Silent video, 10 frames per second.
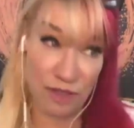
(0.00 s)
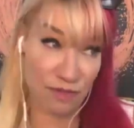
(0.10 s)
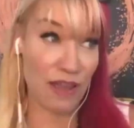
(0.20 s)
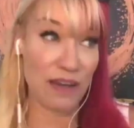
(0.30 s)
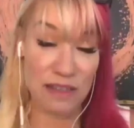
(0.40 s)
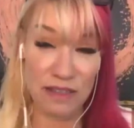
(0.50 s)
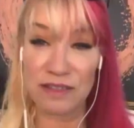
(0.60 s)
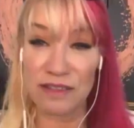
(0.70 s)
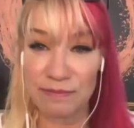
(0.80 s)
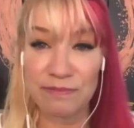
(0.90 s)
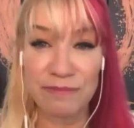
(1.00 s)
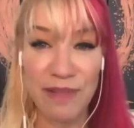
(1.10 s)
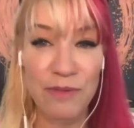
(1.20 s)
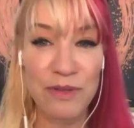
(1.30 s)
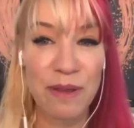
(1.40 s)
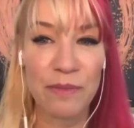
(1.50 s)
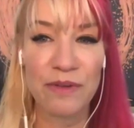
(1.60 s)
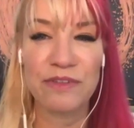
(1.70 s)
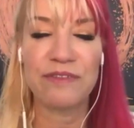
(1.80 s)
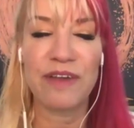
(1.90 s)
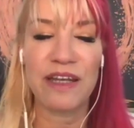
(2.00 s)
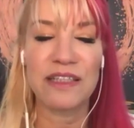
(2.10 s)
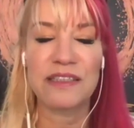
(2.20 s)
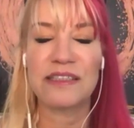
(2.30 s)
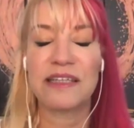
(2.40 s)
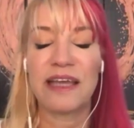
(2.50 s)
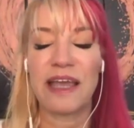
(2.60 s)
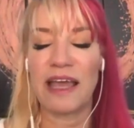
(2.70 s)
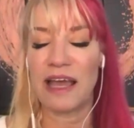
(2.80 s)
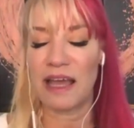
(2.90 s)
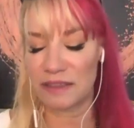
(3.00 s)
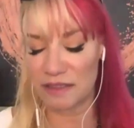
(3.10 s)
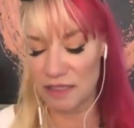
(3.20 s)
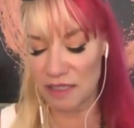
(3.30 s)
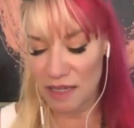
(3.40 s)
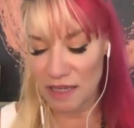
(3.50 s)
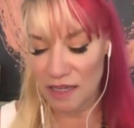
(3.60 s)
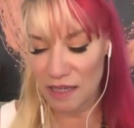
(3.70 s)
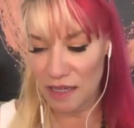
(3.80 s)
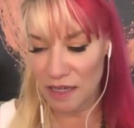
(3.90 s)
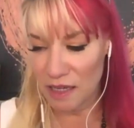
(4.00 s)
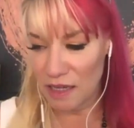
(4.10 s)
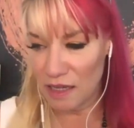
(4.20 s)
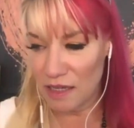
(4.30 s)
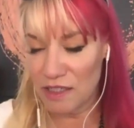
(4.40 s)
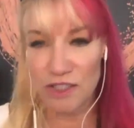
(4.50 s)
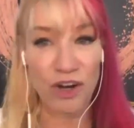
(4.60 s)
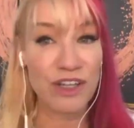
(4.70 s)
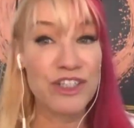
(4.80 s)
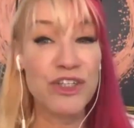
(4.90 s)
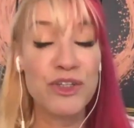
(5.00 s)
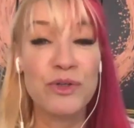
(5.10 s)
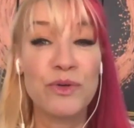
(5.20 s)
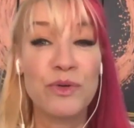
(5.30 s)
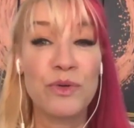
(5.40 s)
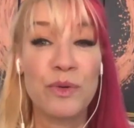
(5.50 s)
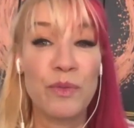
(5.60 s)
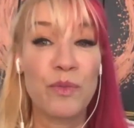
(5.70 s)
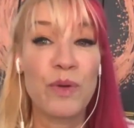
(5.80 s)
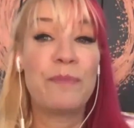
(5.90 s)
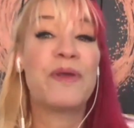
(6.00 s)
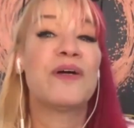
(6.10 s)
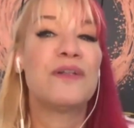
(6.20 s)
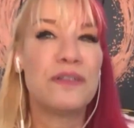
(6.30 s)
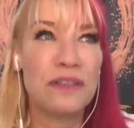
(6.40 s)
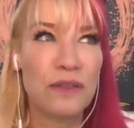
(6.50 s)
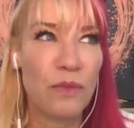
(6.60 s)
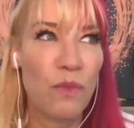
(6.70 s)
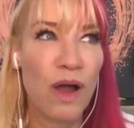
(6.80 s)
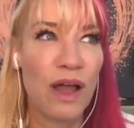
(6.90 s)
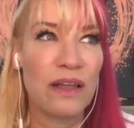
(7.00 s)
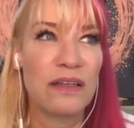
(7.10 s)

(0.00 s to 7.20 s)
Venice. That was my move to Venice, and started to rebuild what